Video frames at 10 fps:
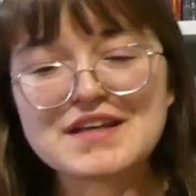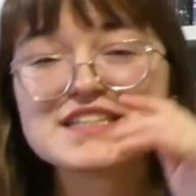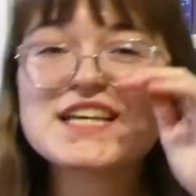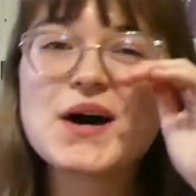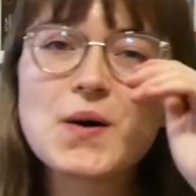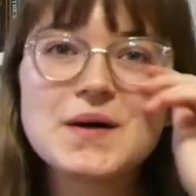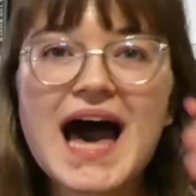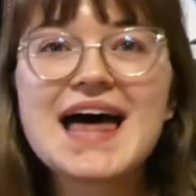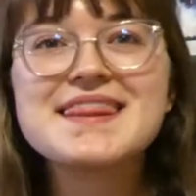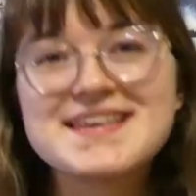So
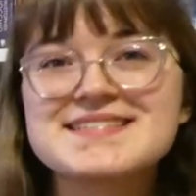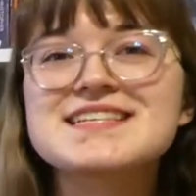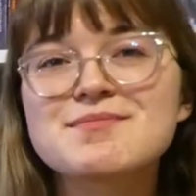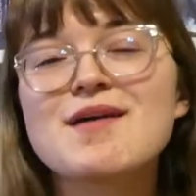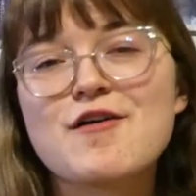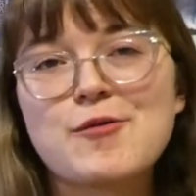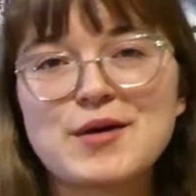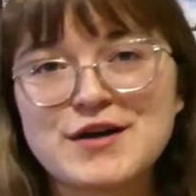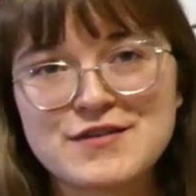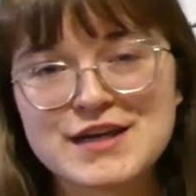this is my favorite
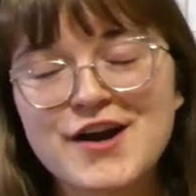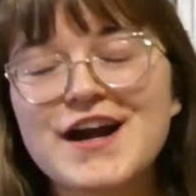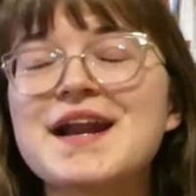book of the year.